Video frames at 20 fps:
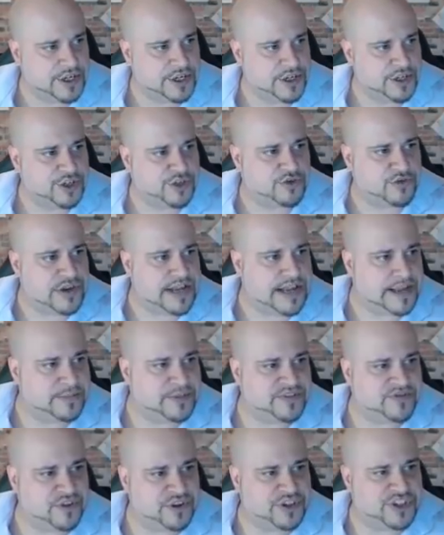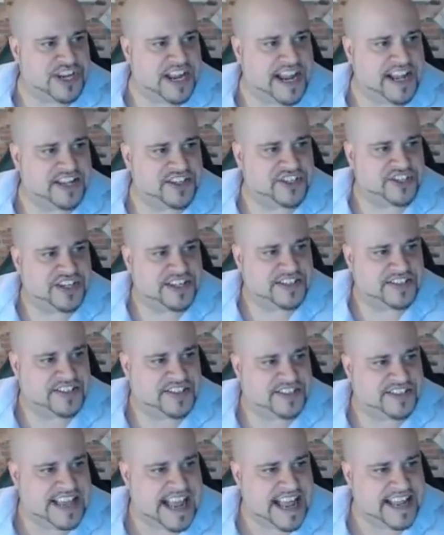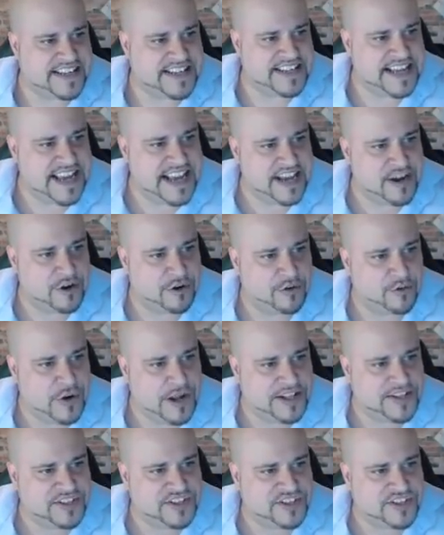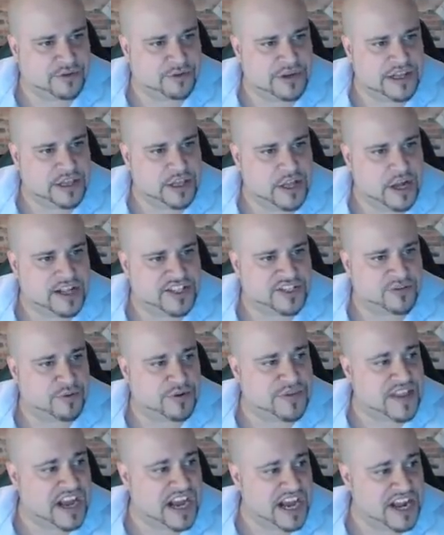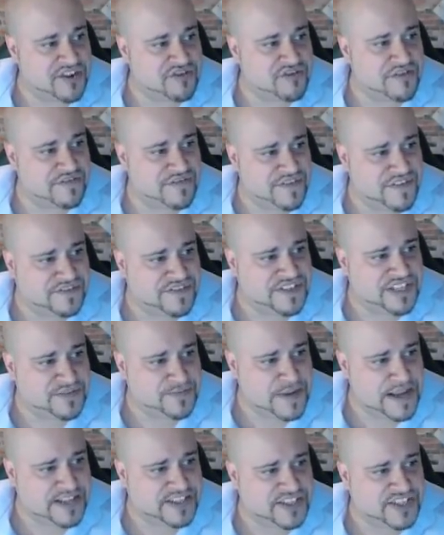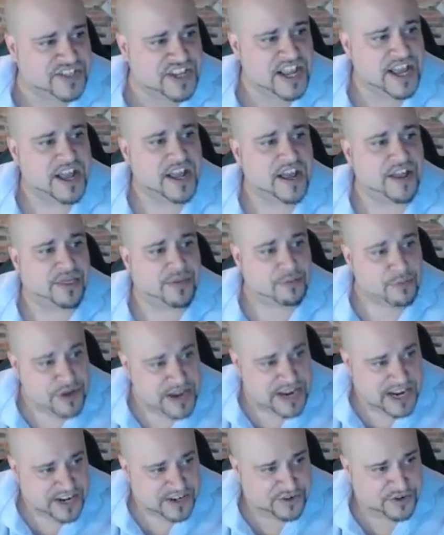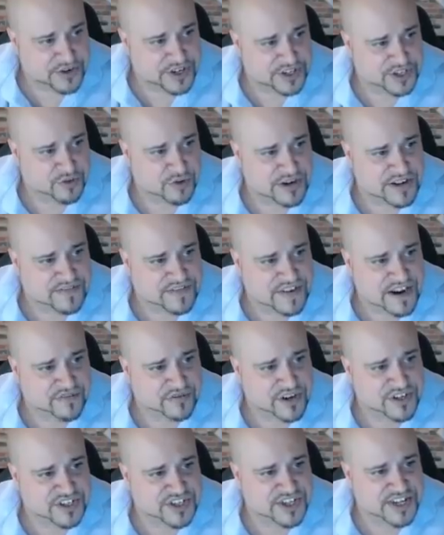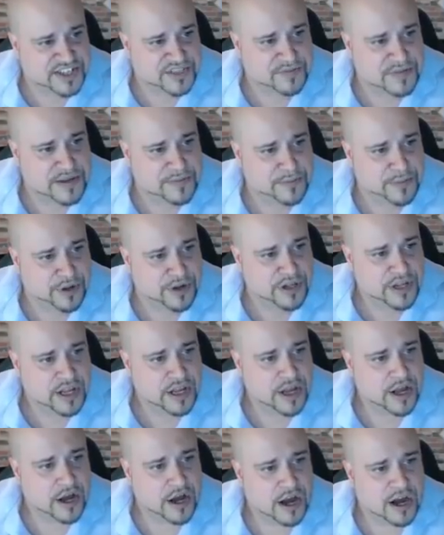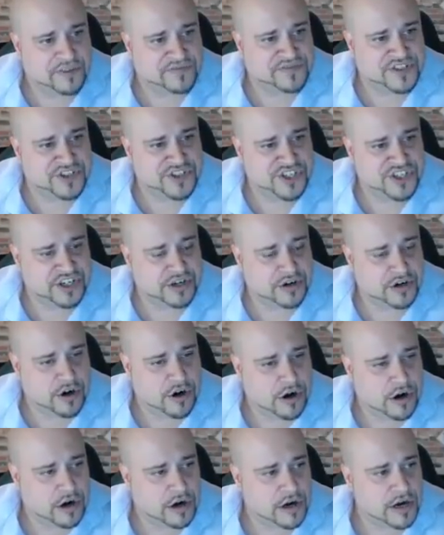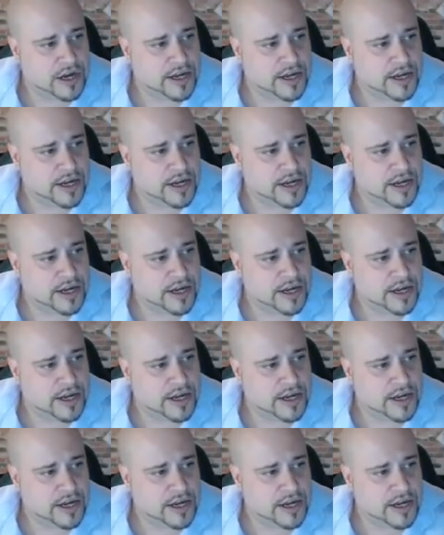Dreams for Change in San Diego runs three lots with 150 spaces, 325 residents. People often share a car.